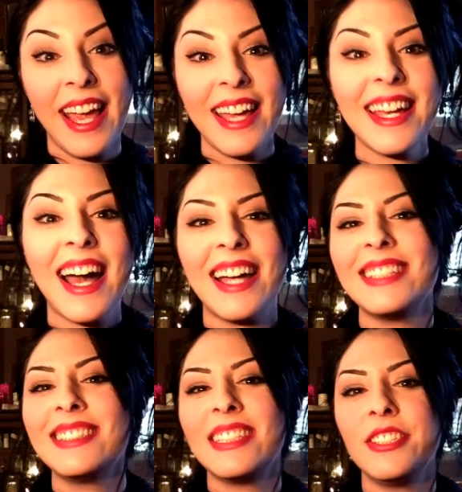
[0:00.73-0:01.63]
Hey
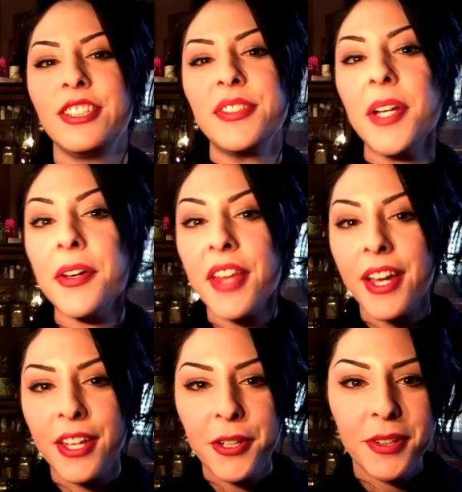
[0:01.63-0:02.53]
guys, did you know
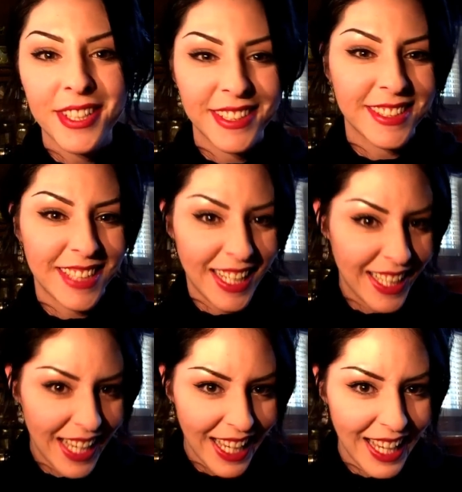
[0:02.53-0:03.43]
that you are
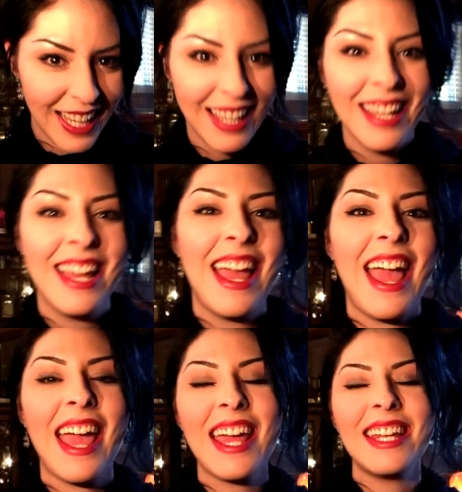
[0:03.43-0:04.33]
psychic?
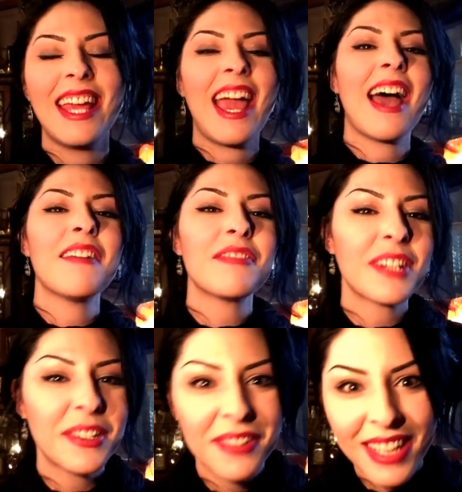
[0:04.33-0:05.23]
And
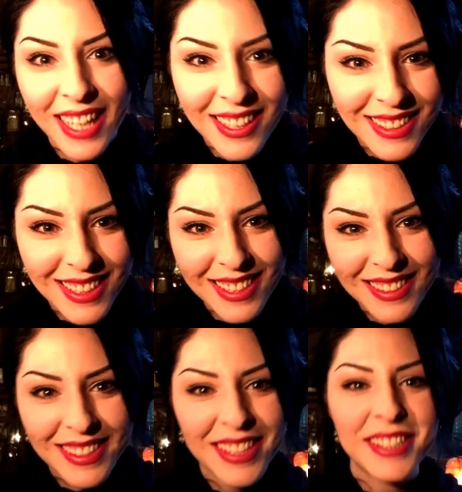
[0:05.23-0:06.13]
everyone else
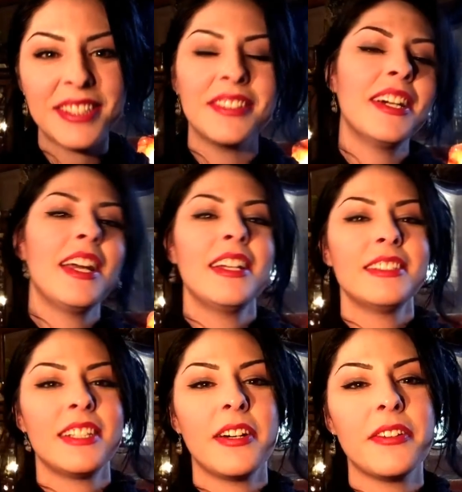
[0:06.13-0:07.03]
is too.
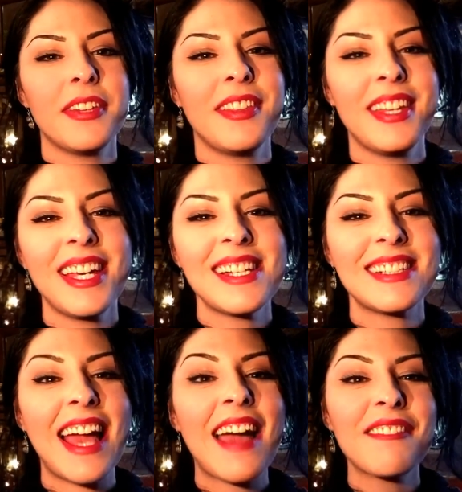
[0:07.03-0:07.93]
So the thing
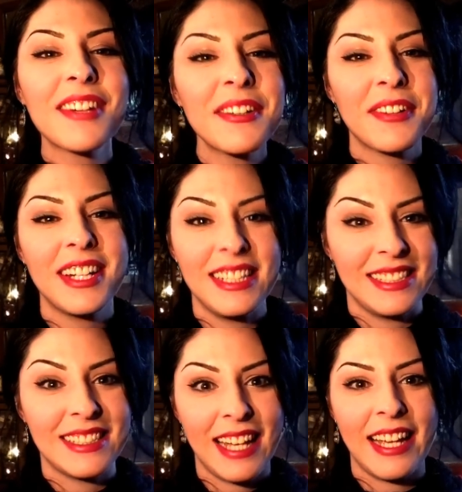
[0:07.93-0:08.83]
is, everyone
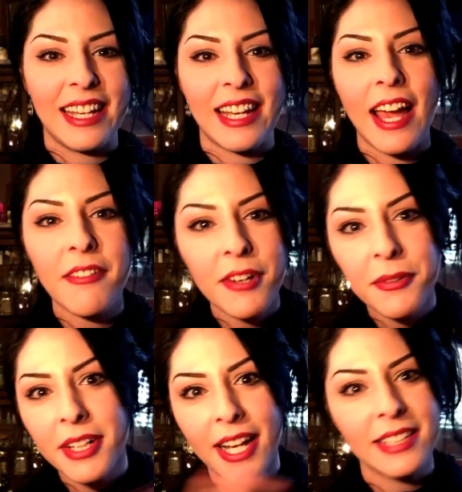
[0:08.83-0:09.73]
is psychic.
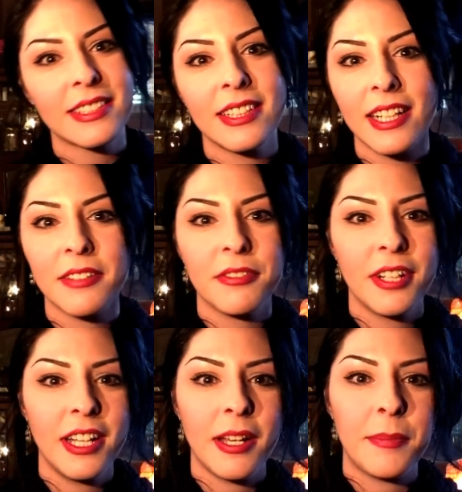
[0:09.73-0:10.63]
Everyone has
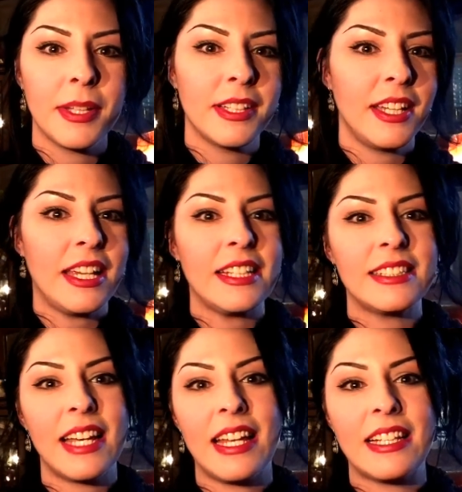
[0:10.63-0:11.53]
clairvoyant
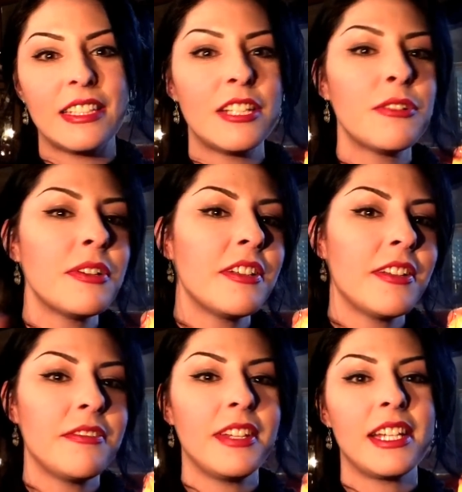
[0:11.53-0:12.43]
abilities and
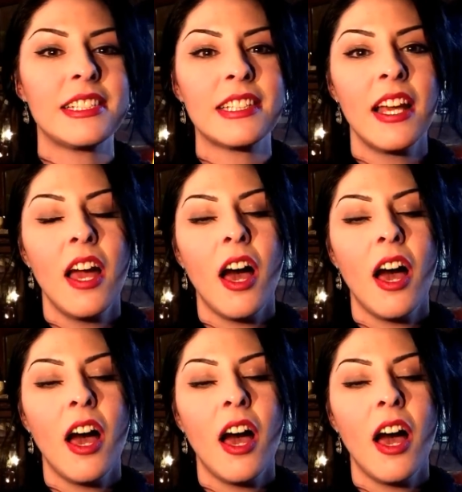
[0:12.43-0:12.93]
intuitiveness.